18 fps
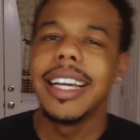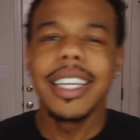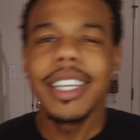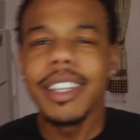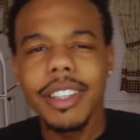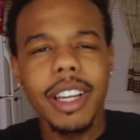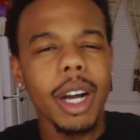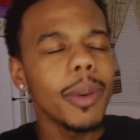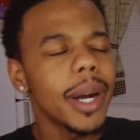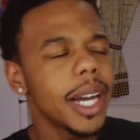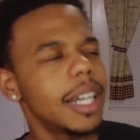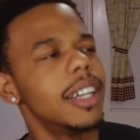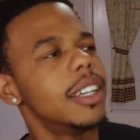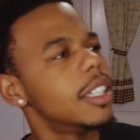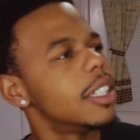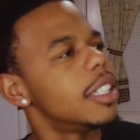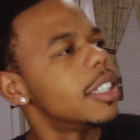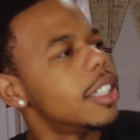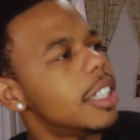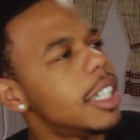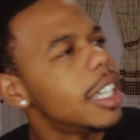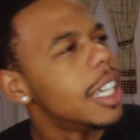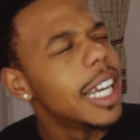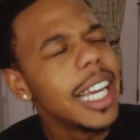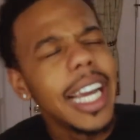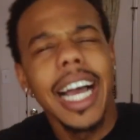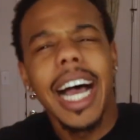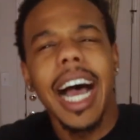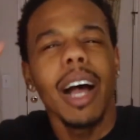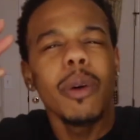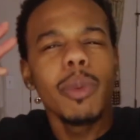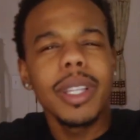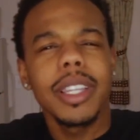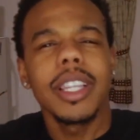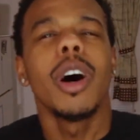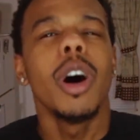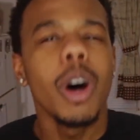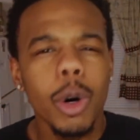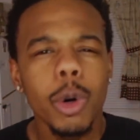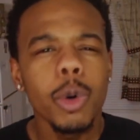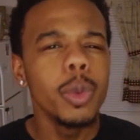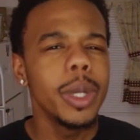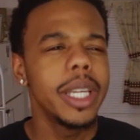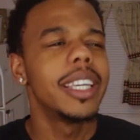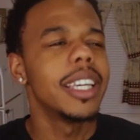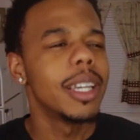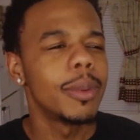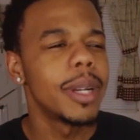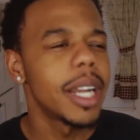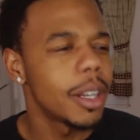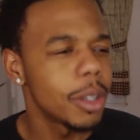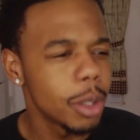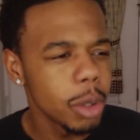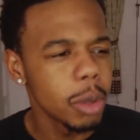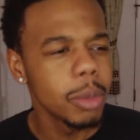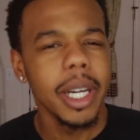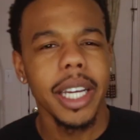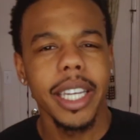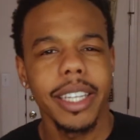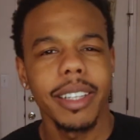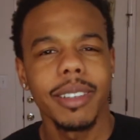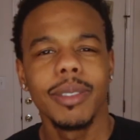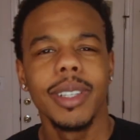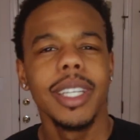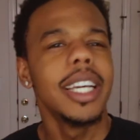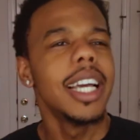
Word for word: You know, I, I went the whole weekend without doing my hair.